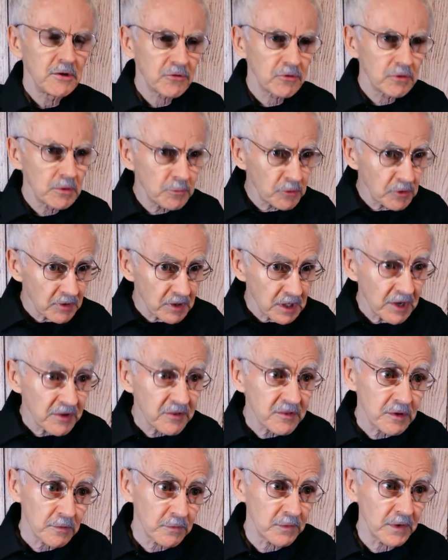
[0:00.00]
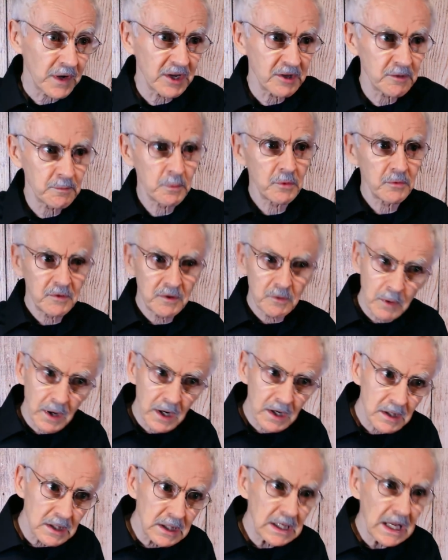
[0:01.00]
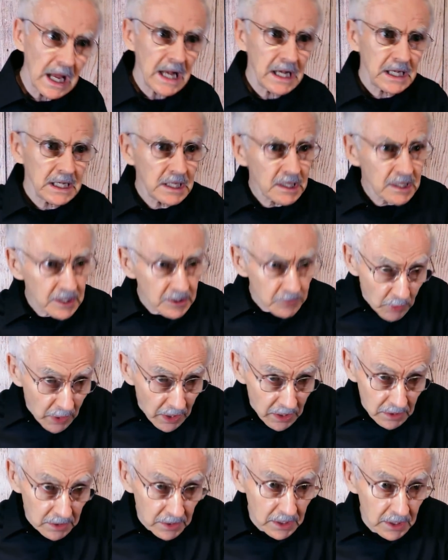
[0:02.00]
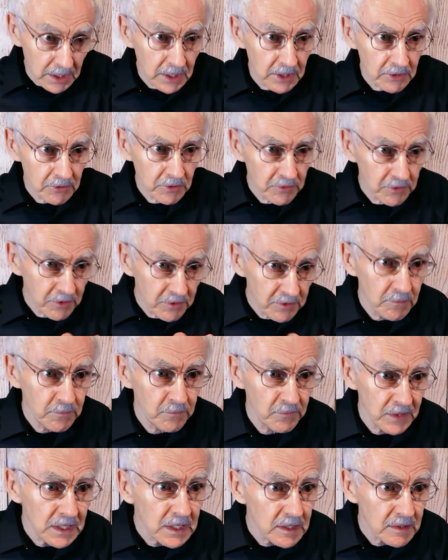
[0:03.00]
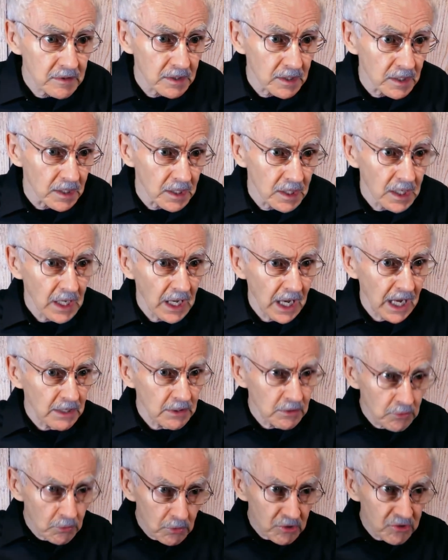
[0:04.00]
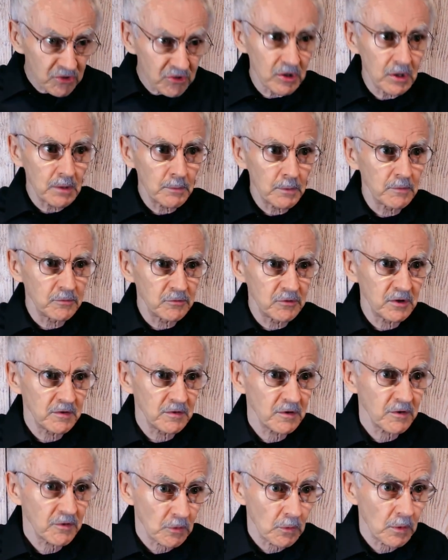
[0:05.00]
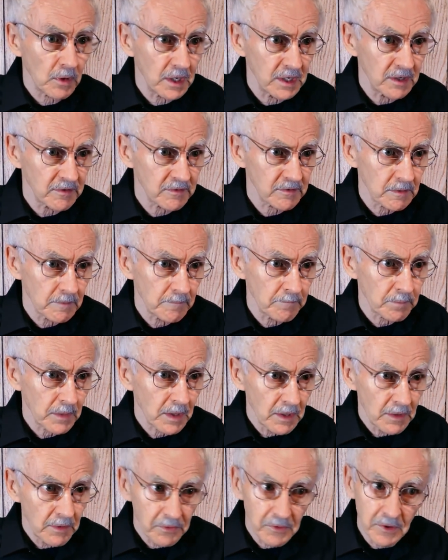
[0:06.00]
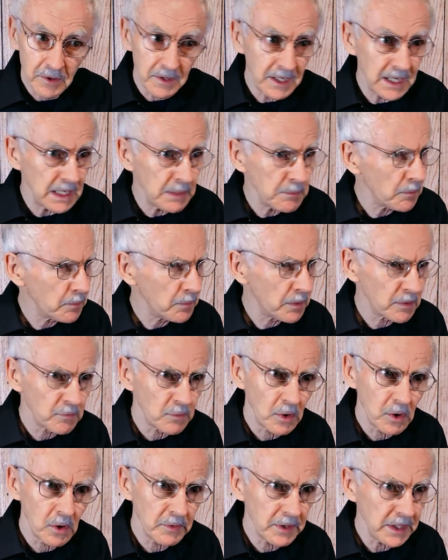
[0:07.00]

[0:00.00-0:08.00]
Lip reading: Scripture testifies both directly and indirectly to the divinity and lordship of Jesus Christ, the name above all